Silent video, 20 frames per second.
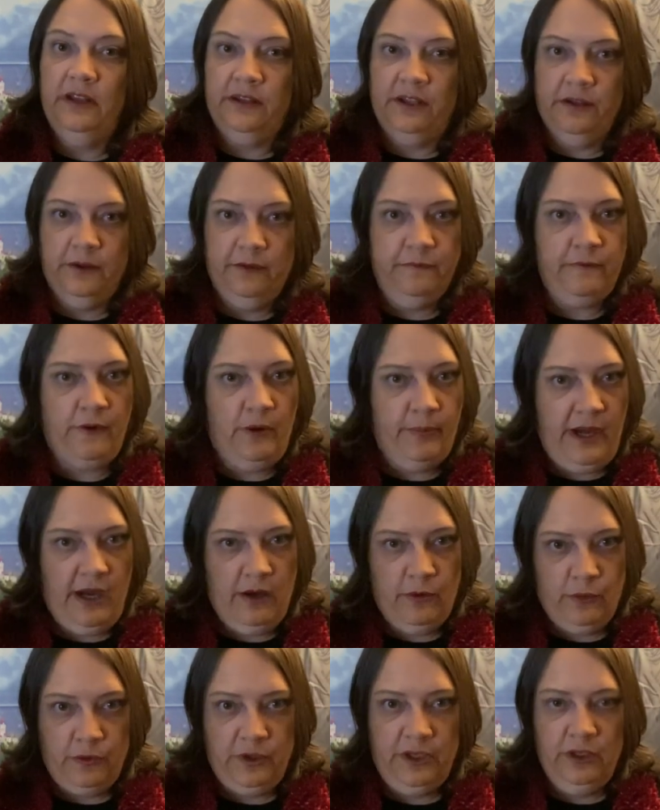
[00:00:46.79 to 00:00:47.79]
the, from
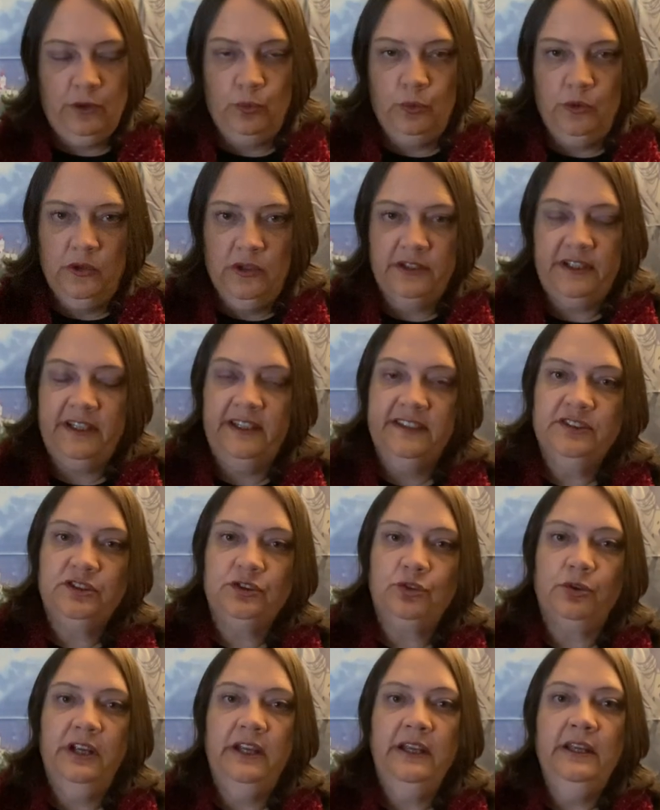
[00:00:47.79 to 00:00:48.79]
our real world
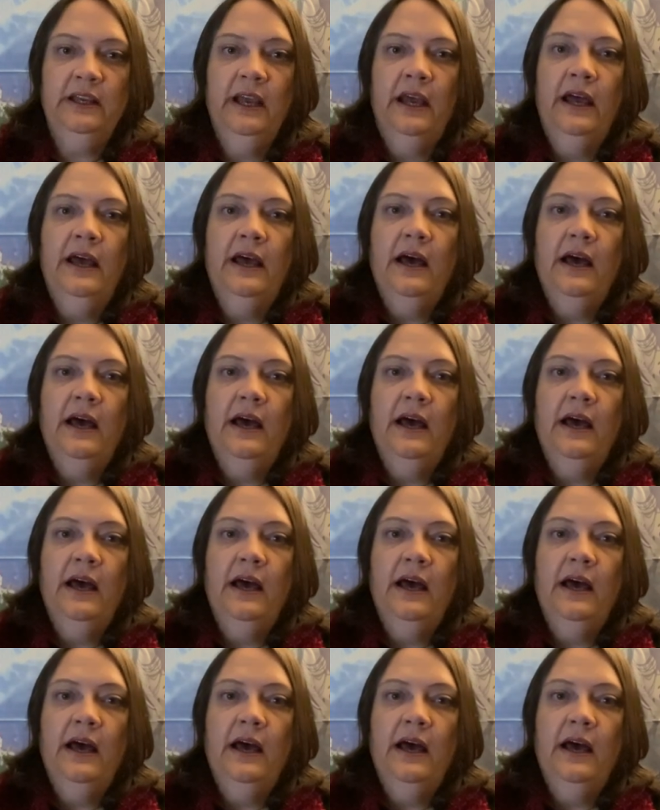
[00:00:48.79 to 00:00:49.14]
history.